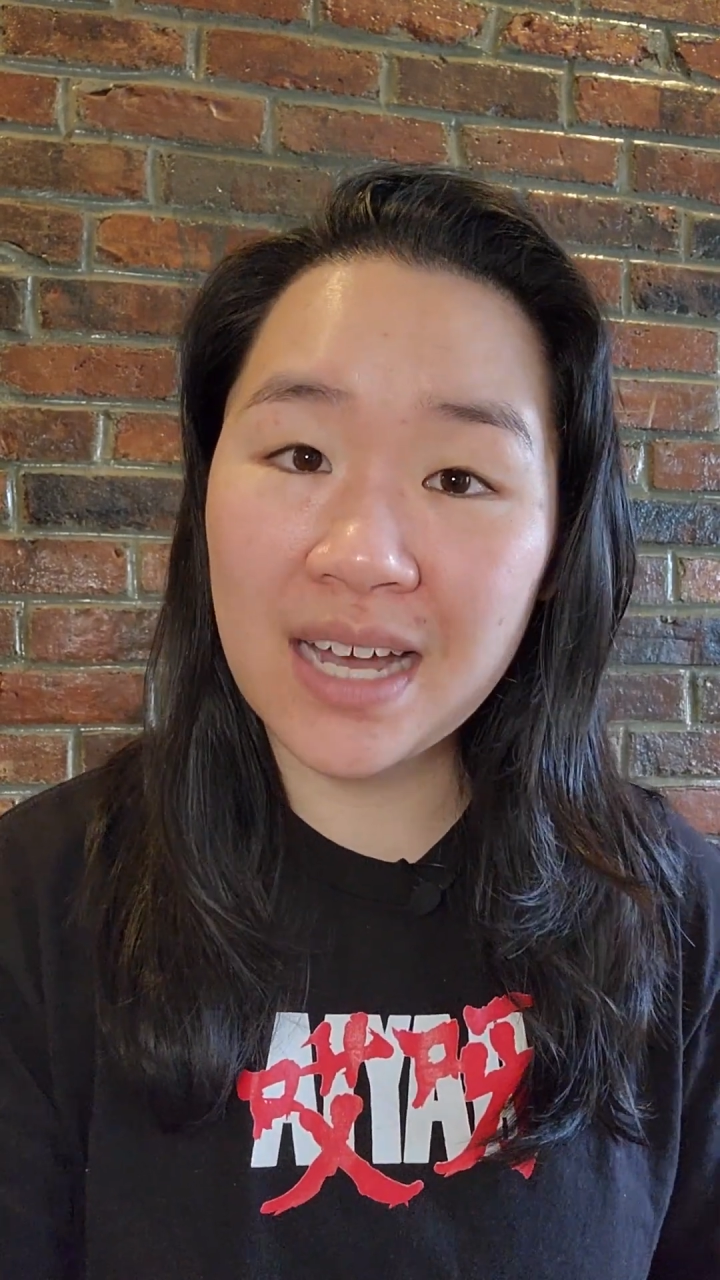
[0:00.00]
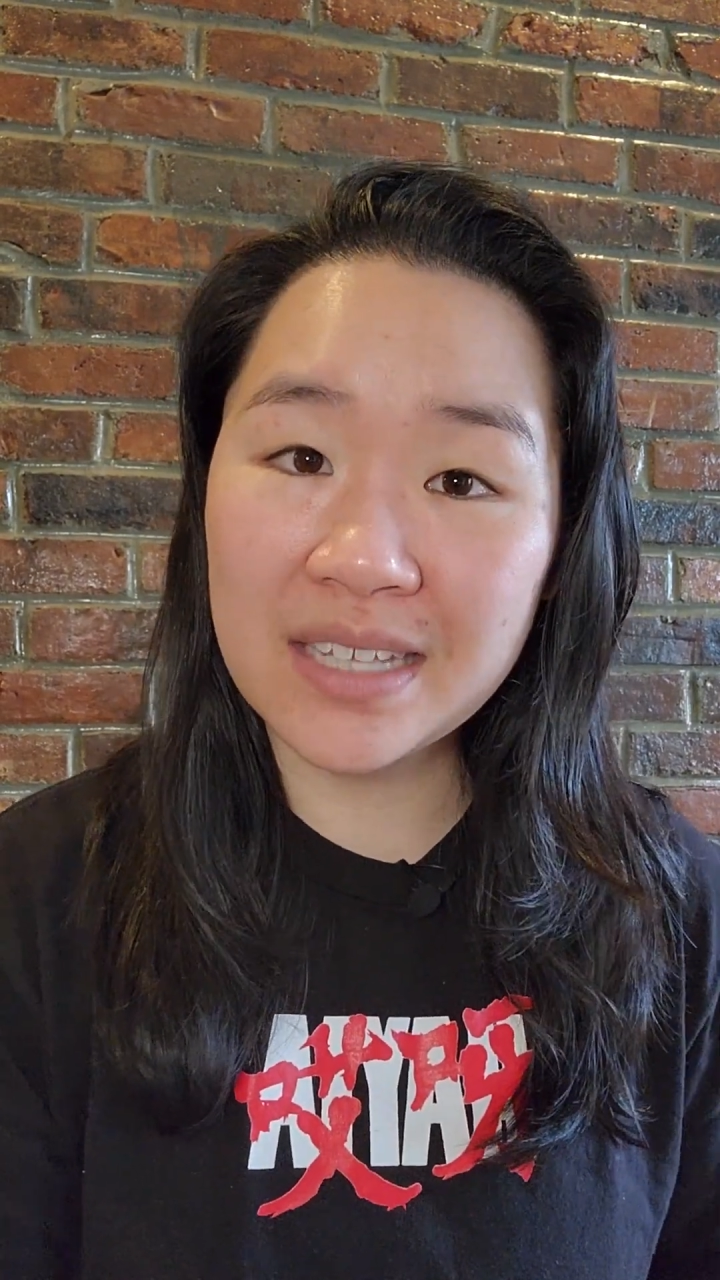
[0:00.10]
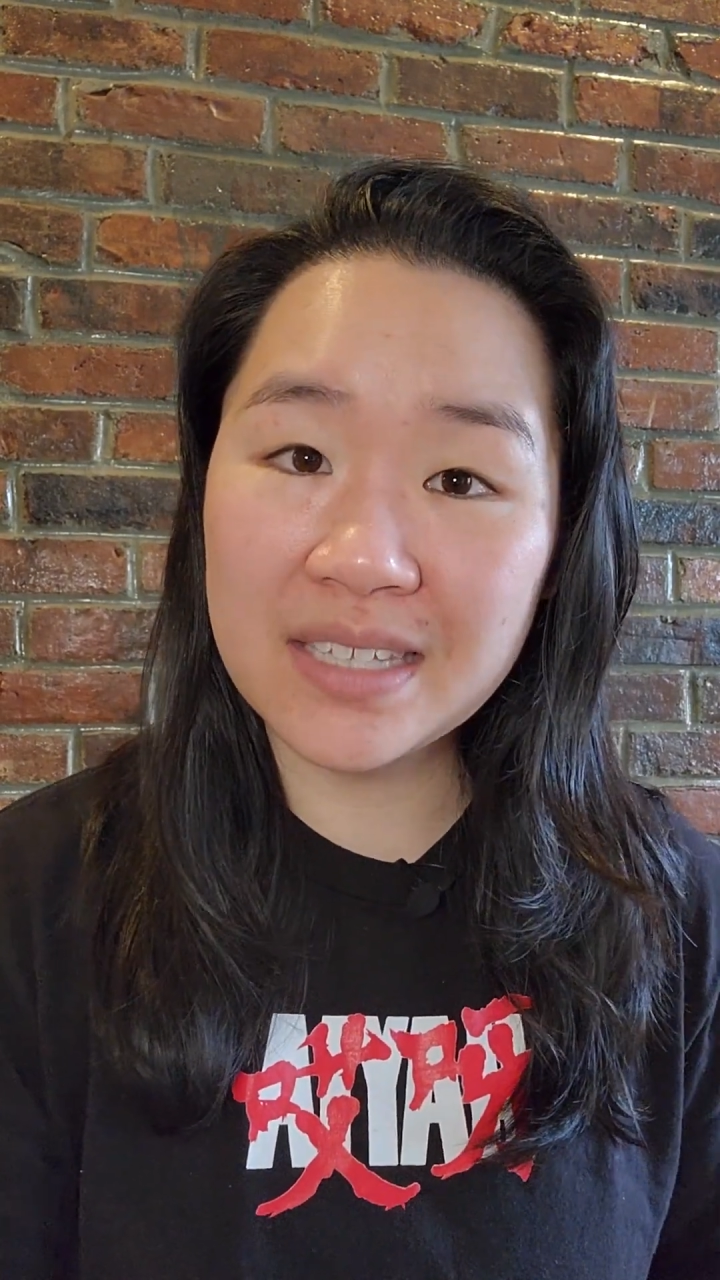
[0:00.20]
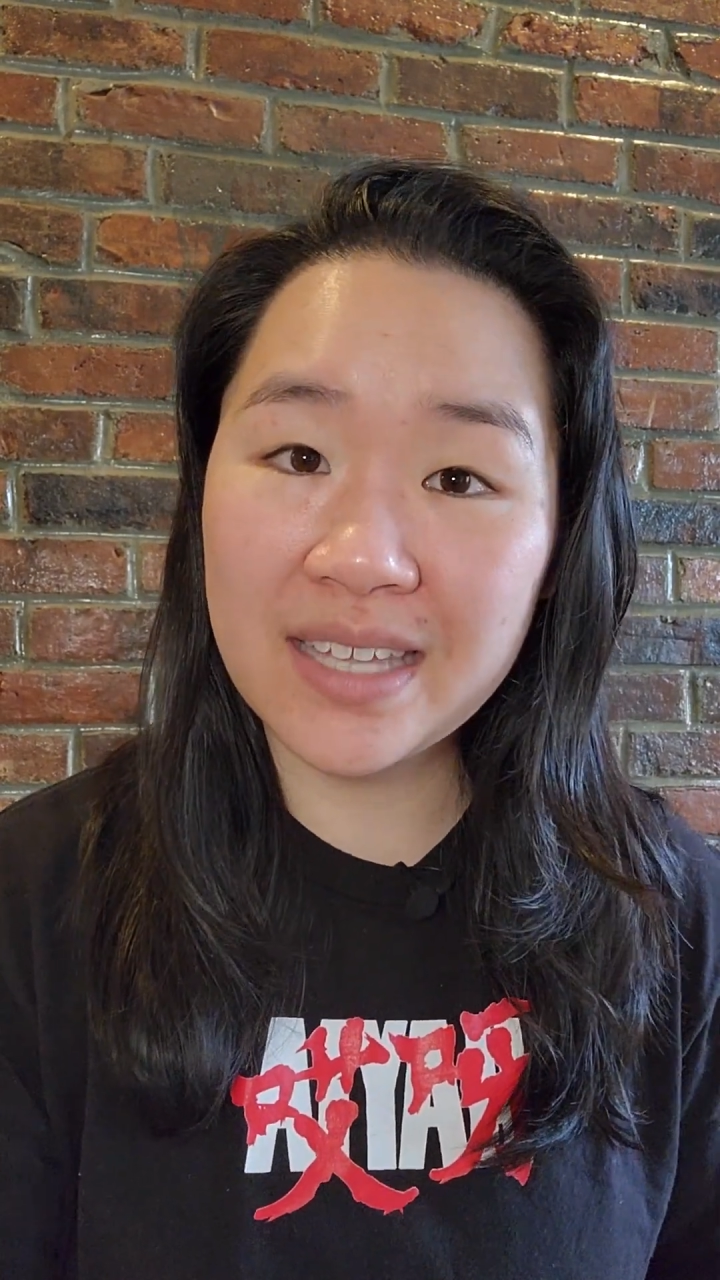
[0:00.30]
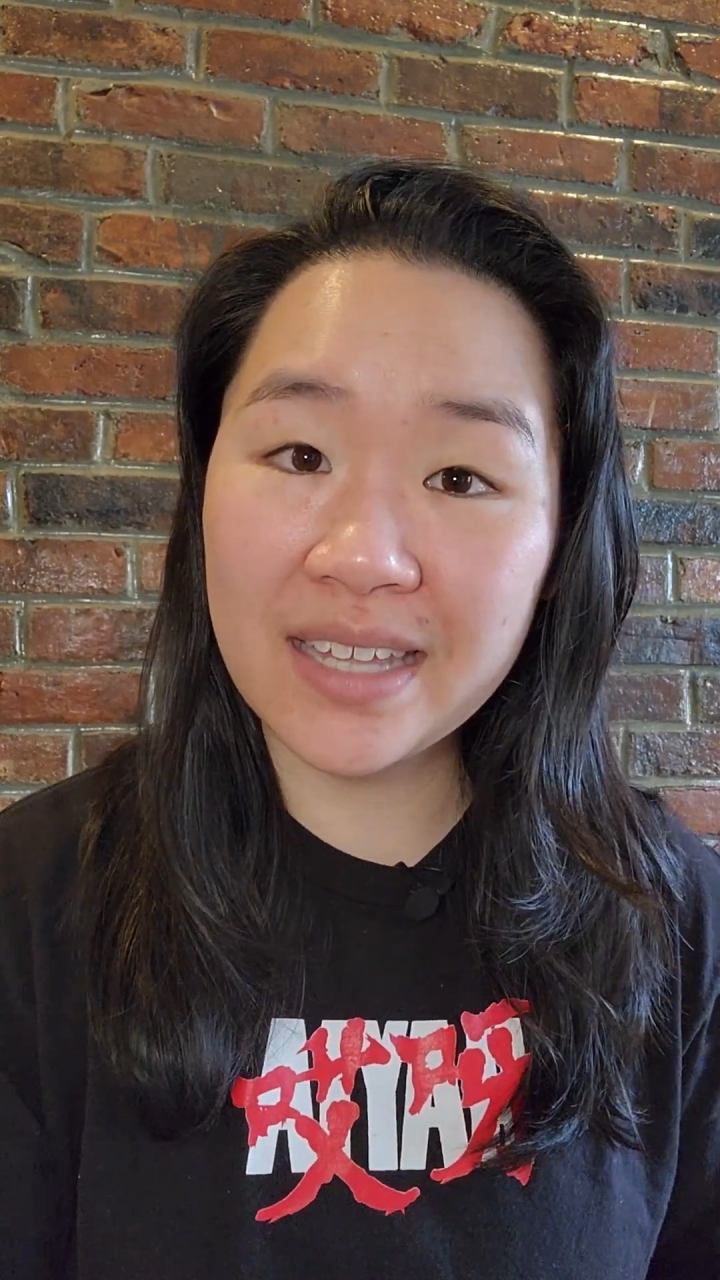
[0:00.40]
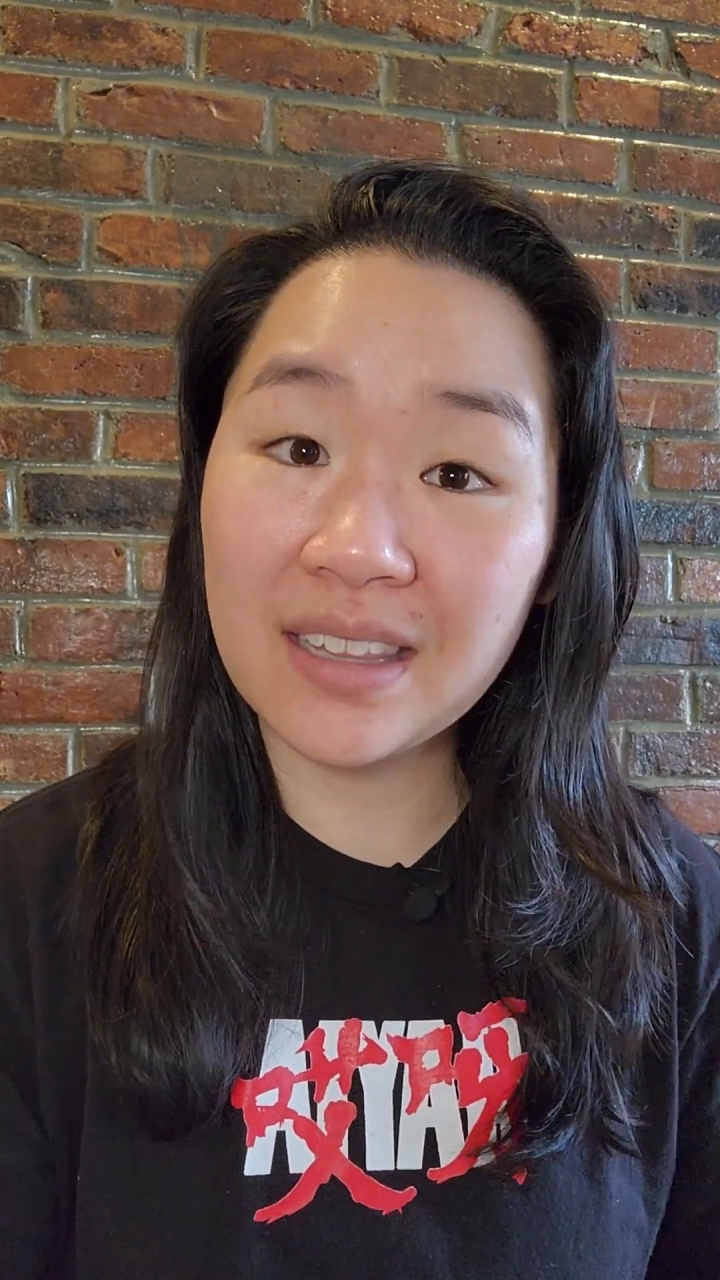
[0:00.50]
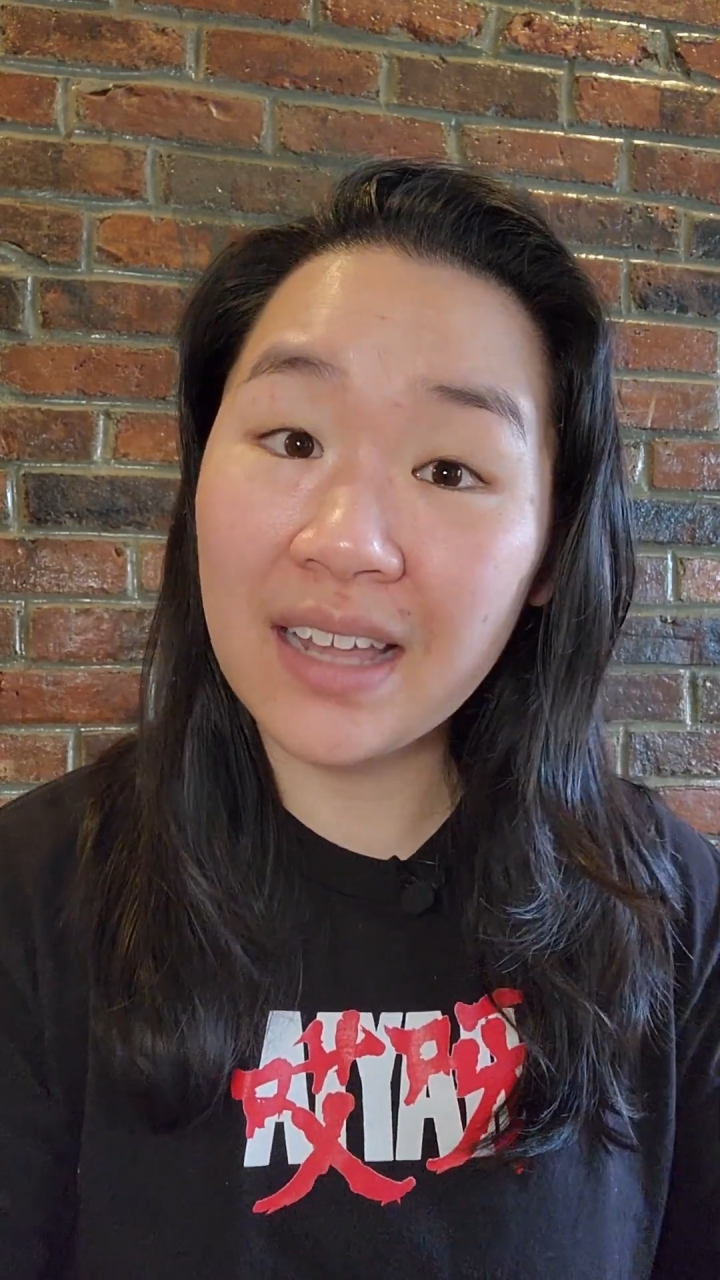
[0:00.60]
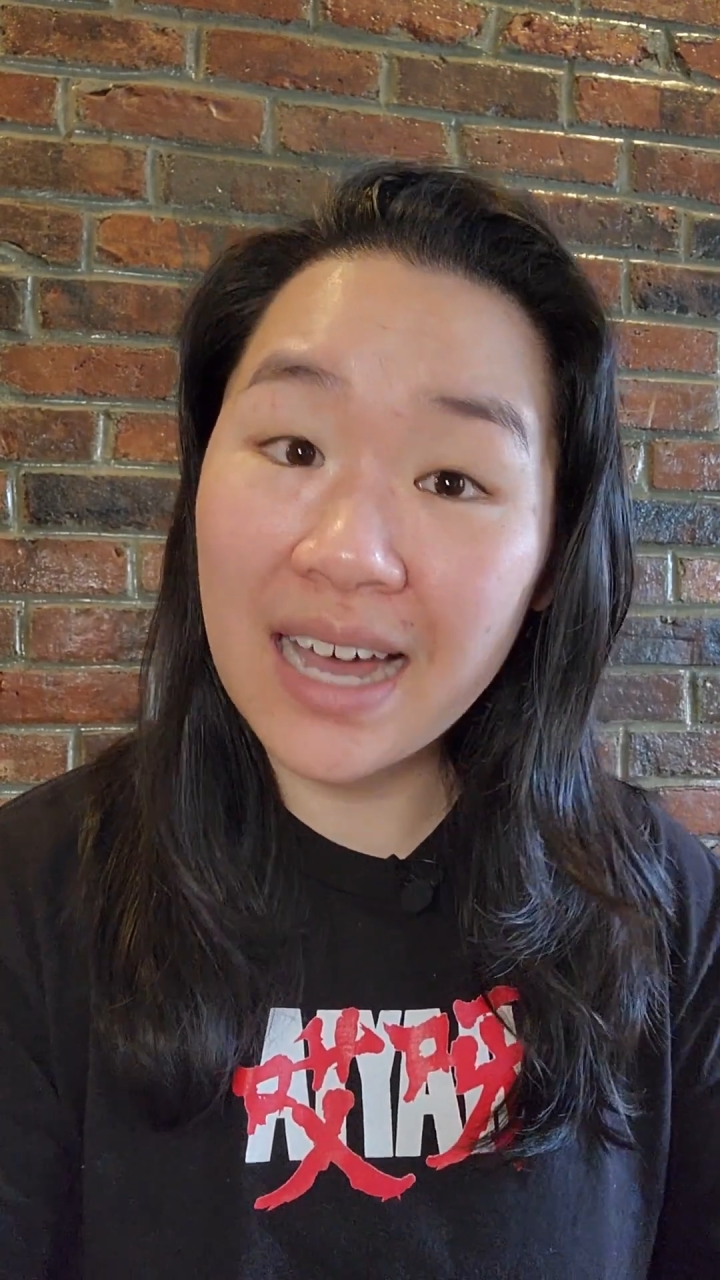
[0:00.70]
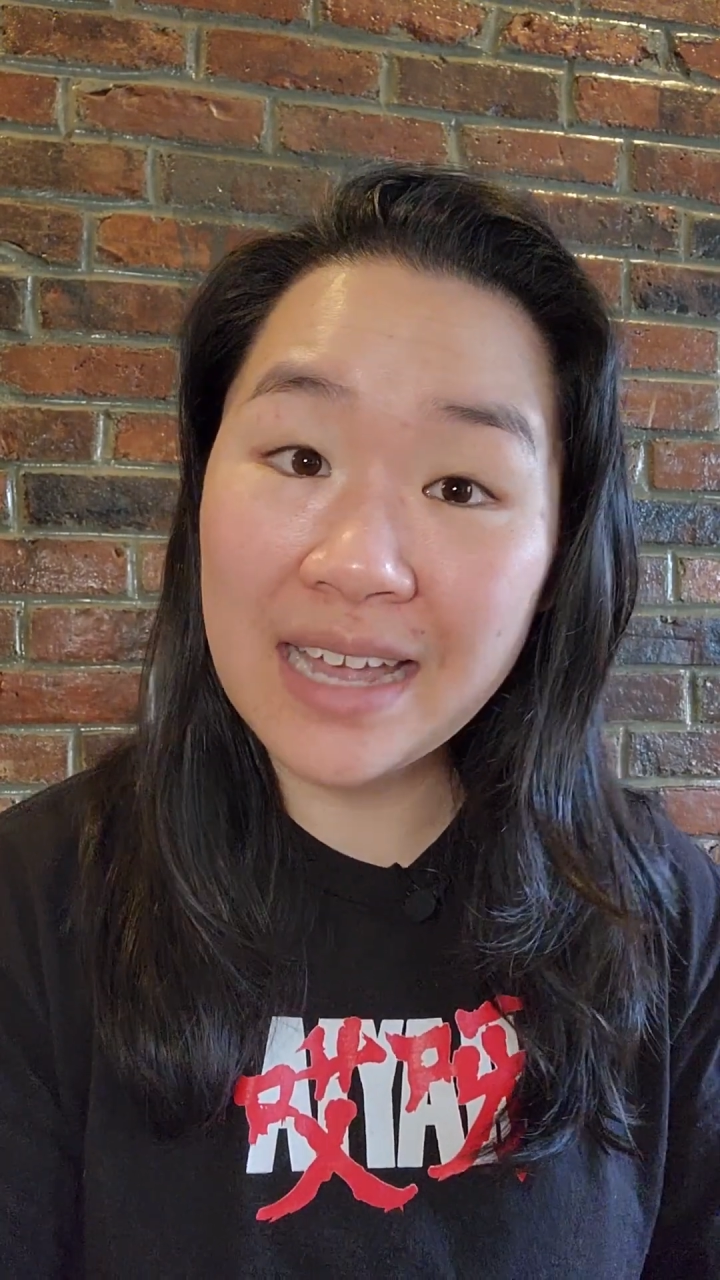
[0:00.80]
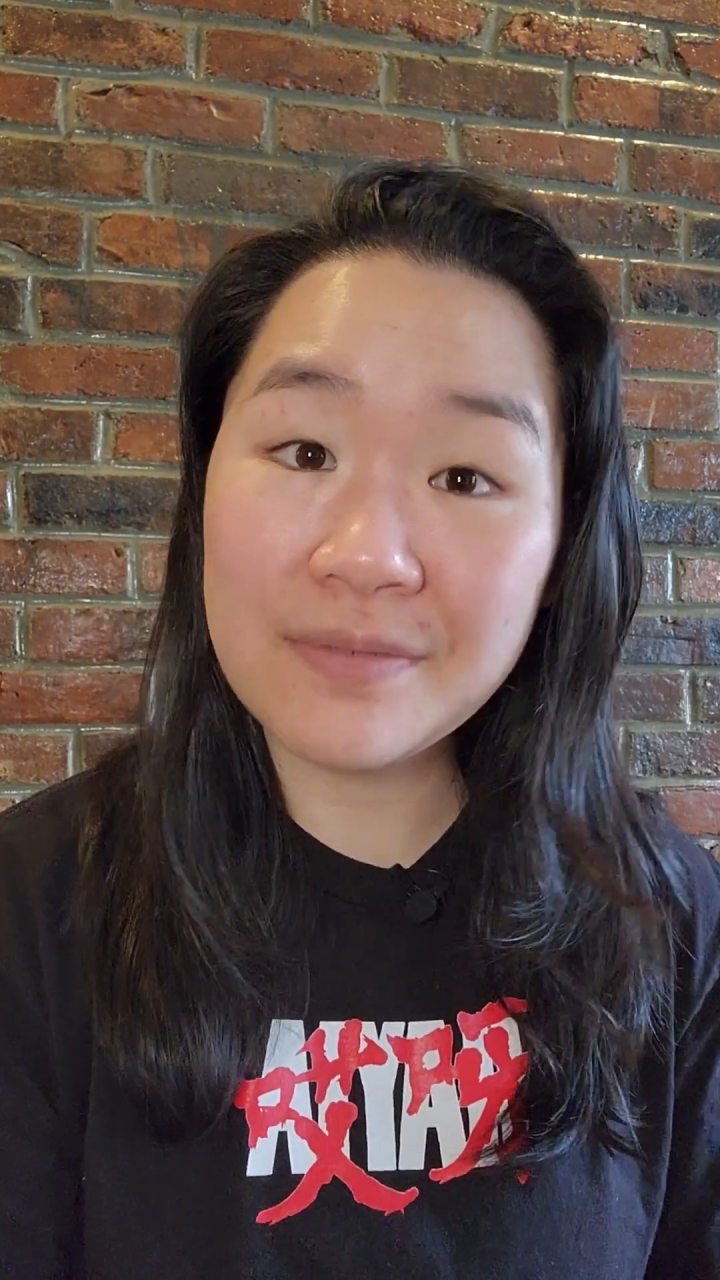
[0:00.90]
on set
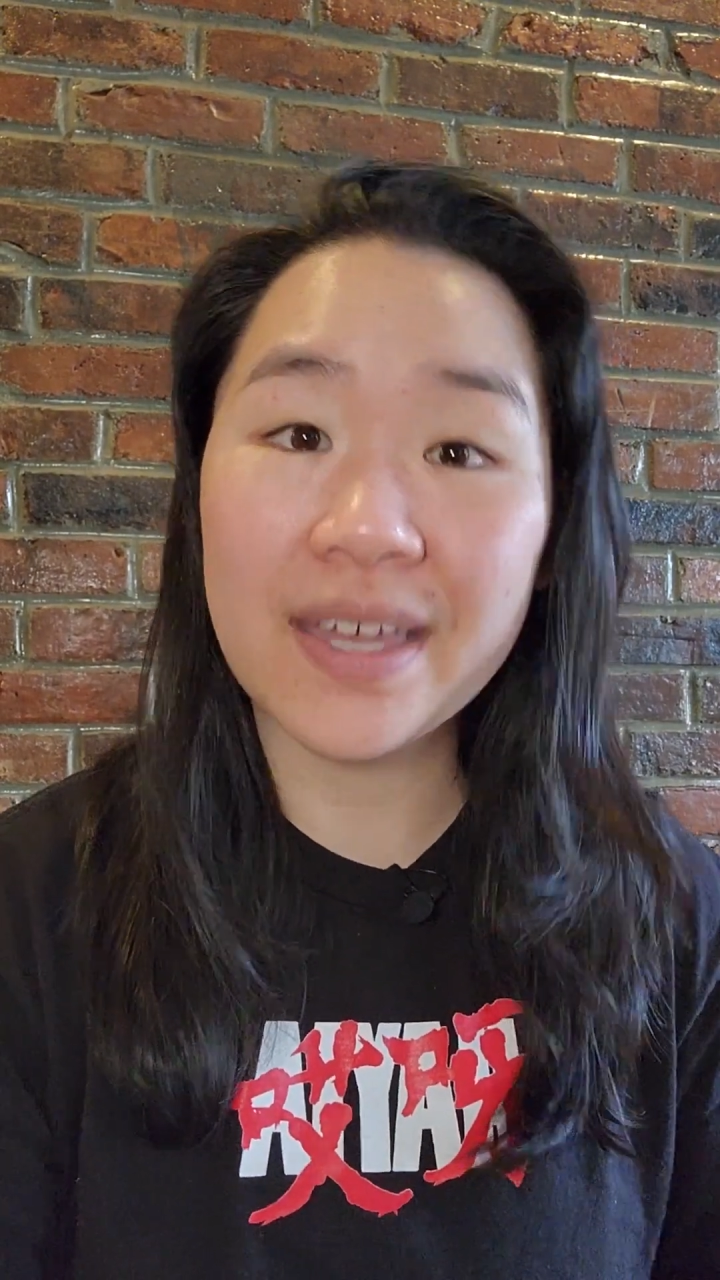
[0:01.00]
live